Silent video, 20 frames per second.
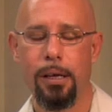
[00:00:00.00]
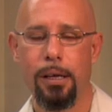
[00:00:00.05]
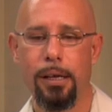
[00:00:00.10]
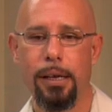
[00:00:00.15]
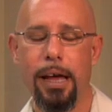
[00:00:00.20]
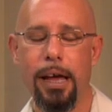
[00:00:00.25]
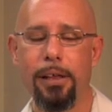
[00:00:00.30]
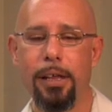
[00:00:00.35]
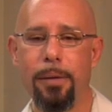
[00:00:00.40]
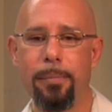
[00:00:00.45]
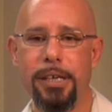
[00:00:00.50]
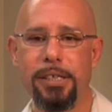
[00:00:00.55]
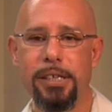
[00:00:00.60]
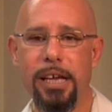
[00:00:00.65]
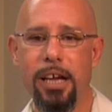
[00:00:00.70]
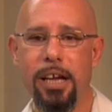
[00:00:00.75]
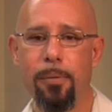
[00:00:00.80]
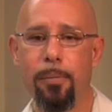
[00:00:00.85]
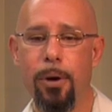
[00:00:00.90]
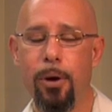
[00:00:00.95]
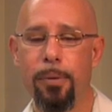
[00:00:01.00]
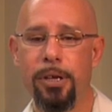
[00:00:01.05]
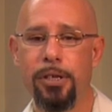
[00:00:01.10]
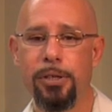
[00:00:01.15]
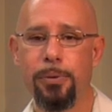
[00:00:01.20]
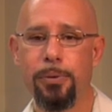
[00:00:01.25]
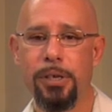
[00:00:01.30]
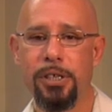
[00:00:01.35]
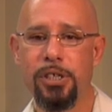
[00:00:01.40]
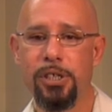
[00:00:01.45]
Now let me take a moment
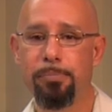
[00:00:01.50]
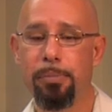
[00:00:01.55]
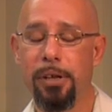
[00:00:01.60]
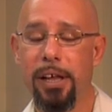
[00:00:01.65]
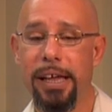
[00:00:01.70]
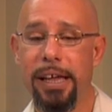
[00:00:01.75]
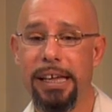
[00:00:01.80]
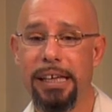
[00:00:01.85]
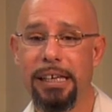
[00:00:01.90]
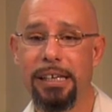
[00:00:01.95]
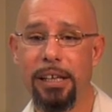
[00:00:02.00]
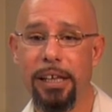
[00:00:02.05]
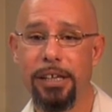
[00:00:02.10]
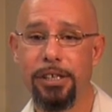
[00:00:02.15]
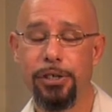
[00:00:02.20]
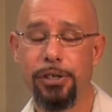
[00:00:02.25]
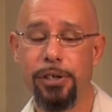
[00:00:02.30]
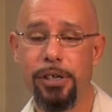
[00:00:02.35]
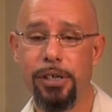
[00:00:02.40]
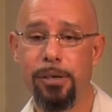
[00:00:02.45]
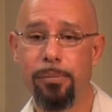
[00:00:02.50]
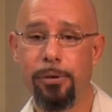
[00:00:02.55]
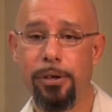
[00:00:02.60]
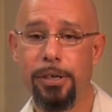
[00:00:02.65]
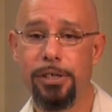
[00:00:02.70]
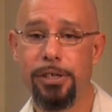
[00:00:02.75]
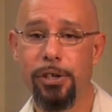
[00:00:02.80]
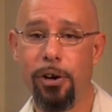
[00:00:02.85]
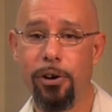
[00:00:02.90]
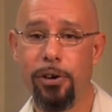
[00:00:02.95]
to explain
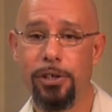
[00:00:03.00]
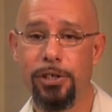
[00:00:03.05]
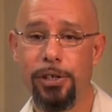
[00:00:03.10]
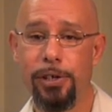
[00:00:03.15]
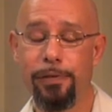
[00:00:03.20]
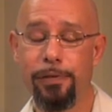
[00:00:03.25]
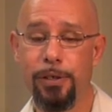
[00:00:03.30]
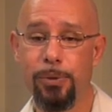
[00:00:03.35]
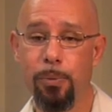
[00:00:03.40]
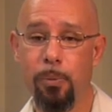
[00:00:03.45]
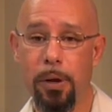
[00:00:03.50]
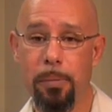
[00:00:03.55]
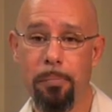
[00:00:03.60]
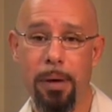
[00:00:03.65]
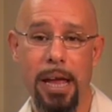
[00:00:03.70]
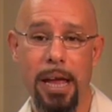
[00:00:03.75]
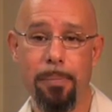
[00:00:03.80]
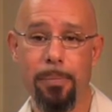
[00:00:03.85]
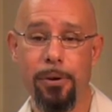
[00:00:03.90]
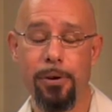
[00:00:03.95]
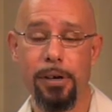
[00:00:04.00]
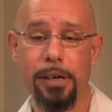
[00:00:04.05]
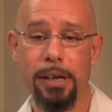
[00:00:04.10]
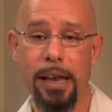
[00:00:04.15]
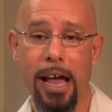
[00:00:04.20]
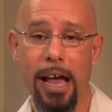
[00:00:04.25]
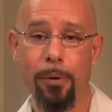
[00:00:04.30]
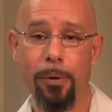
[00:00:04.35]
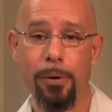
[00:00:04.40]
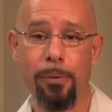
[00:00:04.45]
LaserMPrints Hard Surface 1 paper
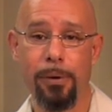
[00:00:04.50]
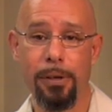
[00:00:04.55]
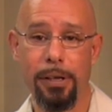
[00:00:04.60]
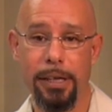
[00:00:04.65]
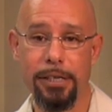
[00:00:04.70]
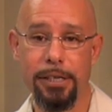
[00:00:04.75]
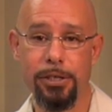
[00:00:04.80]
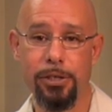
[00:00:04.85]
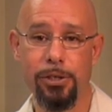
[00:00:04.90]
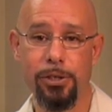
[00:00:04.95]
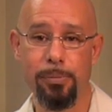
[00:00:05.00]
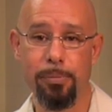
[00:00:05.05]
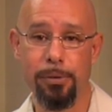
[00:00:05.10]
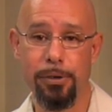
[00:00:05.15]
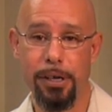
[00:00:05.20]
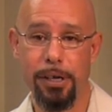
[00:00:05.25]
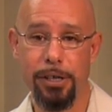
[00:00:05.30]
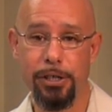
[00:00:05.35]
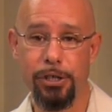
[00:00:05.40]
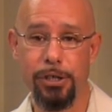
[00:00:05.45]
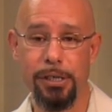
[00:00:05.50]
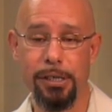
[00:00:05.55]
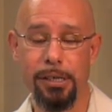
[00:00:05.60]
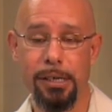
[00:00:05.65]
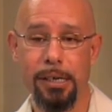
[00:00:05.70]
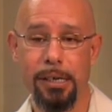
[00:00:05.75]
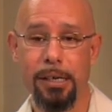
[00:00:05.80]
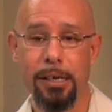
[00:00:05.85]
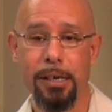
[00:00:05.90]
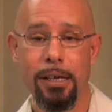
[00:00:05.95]
and how it relates to production.
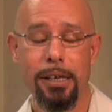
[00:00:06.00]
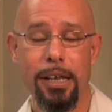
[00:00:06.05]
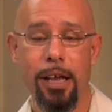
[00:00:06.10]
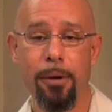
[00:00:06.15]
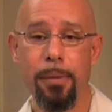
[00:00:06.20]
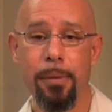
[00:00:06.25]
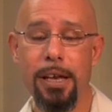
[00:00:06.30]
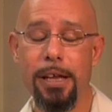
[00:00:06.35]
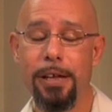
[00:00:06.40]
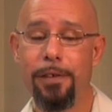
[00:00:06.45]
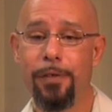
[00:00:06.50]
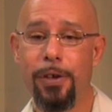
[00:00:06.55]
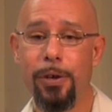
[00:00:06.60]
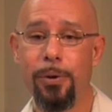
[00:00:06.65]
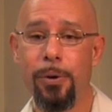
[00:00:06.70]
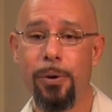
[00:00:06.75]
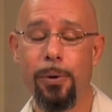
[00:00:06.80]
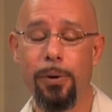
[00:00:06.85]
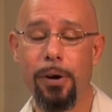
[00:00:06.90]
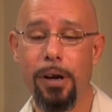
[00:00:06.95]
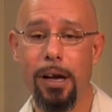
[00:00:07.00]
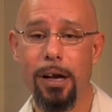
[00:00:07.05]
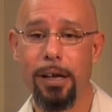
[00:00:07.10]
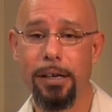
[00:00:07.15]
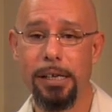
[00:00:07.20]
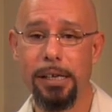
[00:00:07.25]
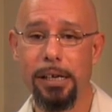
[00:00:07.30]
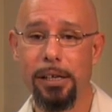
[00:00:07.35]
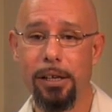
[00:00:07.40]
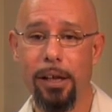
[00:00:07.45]
Now many of you who are
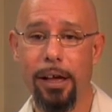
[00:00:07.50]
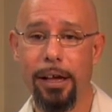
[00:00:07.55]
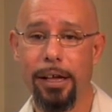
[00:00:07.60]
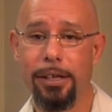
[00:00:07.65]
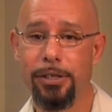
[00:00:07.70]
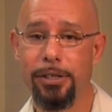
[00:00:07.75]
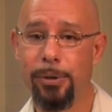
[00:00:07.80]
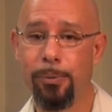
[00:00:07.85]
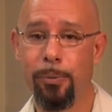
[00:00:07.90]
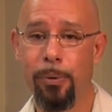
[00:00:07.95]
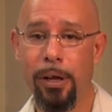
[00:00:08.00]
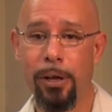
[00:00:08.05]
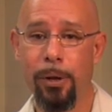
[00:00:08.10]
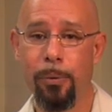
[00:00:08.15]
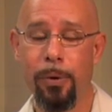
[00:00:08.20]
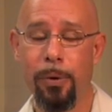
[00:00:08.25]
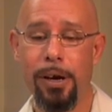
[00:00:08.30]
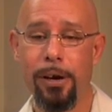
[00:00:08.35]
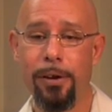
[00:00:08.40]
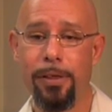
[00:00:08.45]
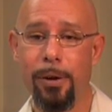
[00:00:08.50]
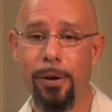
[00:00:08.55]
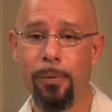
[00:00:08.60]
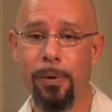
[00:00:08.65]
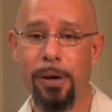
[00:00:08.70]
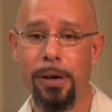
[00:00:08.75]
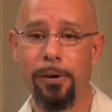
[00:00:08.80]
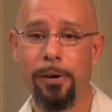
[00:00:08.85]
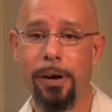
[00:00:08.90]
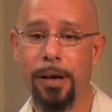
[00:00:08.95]
Condé clients are well aware that
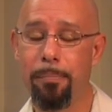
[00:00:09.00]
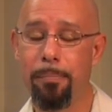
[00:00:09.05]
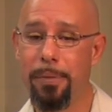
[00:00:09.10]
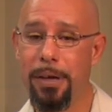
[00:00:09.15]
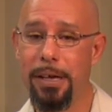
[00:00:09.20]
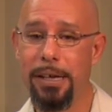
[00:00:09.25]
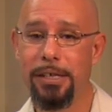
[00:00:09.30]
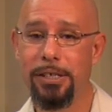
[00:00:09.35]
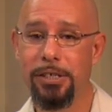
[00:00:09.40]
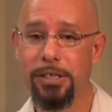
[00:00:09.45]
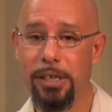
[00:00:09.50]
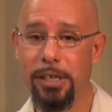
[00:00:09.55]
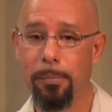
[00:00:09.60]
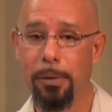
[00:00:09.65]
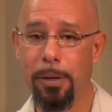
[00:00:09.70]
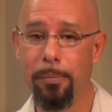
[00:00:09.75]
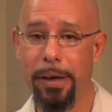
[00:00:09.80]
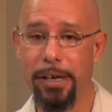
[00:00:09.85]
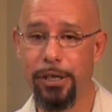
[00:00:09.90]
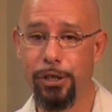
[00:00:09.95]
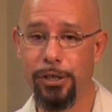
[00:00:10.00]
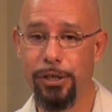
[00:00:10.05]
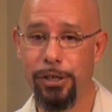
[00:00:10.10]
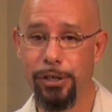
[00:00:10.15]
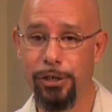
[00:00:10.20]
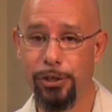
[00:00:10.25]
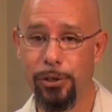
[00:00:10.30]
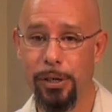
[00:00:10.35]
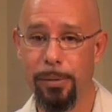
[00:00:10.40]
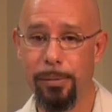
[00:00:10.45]
we are a big sublimation
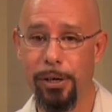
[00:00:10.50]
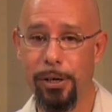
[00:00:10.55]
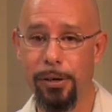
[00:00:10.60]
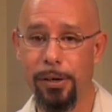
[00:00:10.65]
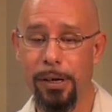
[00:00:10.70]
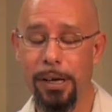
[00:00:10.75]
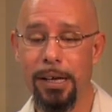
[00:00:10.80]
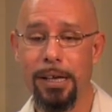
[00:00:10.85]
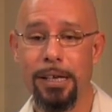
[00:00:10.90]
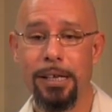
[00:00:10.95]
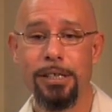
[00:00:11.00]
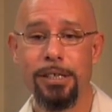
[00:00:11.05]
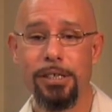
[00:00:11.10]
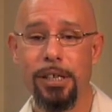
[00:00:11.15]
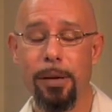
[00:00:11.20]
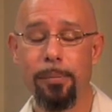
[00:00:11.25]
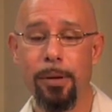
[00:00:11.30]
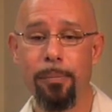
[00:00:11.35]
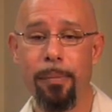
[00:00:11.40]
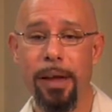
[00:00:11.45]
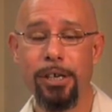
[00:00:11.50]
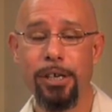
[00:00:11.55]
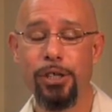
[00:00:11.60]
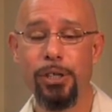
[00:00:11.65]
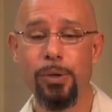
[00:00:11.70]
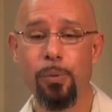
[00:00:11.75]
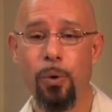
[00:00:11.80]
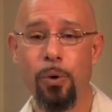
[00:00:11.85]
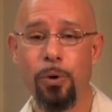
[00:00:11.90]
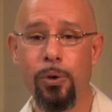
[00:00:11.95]
distributor.
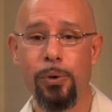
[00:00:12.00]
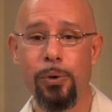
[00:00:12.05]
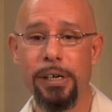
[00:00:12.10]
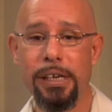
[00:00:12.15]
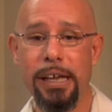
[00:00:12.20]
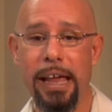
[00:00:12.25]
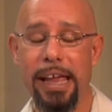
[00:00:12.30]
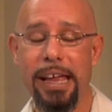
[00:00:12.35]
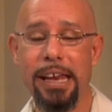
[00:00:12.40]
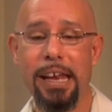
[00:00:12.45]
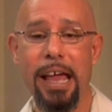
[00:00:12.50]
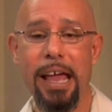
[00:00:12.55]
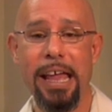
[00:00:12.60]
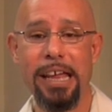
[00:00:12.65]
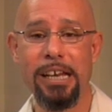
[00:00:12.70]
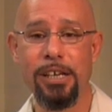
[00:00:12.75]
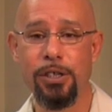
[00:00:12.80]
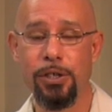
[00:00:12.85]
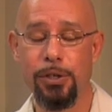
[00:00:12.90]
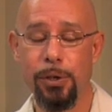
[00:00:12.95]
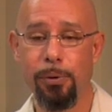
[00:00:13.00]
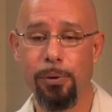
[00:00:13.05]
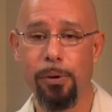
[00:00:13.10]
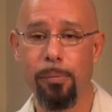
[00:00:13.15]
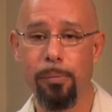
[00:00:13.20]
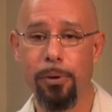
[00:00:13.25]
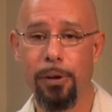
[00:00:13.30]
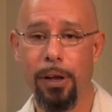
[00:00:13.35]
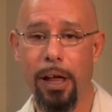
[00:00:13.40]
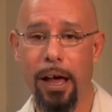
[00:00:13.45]
Sublimation will create a
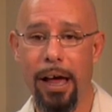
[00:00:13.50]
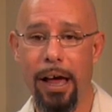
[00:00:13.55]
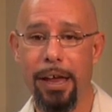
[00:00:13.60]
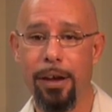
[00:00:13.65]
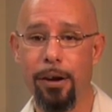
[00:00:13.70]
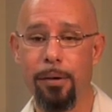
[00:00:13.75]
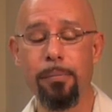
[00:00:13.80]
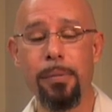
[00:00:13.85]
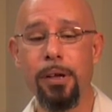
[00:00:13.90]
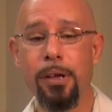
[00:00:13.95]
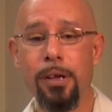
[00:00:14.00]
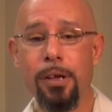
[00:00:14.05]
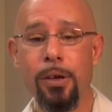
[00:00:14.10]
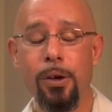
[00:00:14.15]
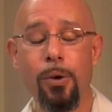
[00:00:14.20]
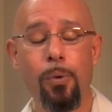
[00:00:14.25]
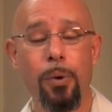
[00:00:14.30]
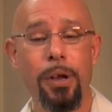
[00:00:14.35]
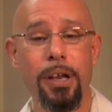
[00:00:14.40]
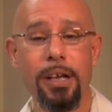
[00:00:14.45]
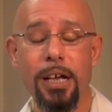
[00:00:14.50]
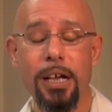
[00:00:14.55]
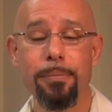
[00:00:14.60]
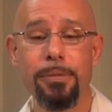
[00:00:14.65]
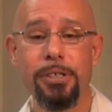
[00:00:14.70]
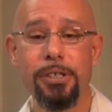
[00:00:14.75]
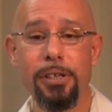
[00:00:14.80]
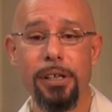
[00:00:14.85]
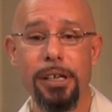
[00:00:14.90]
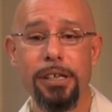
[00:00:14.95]
durable item. When it
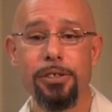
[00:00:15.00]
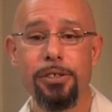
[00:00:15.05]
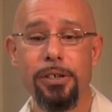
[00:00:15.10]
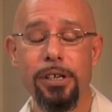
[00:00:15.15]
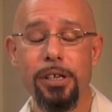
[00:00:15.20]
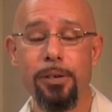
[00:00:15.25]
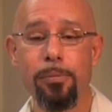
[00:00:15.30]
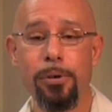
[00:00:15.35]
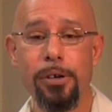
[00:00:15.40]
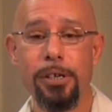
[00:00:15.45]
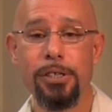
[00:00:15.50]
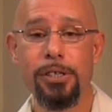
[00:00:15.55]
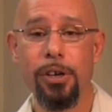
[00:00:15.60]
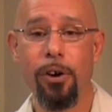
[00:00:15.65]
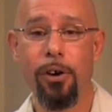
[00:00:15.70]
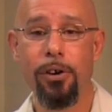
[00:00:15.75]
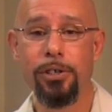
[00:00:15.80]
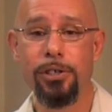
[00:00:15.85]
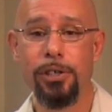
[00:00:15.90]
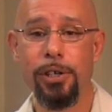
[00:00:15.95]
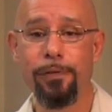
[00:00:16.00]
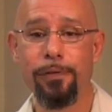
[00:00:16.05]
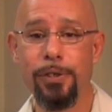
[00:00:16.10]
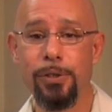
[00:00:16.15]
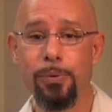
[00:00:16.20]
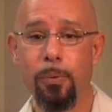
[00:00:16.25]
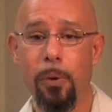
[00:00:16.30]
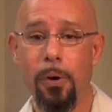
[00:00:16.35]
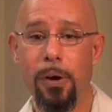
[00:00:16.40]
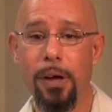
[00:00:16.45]
comes to LaserMPrints Hard
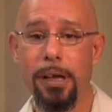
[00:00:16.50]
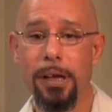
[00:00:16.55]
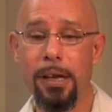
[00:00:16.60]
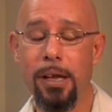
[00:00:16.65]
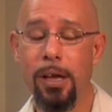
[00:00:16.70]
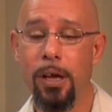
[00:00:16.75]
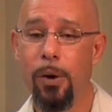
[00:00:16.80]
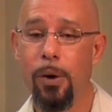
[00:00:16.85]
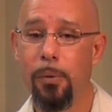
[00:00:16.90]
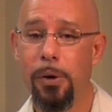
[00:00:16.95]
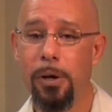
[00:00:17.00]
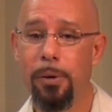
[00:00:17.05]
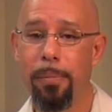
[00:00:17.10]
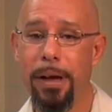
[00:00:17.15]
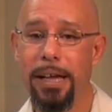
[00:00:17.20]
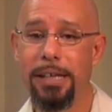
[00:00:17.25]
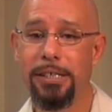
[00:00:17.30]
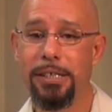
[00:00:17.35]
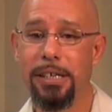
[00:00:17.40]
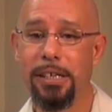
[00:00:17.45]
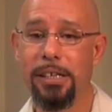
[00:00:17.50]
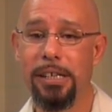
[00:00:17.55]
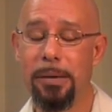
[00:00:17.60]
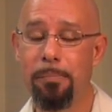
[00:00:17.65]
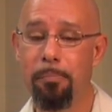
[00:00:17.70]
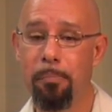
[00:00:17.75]
Surface 1, we're basically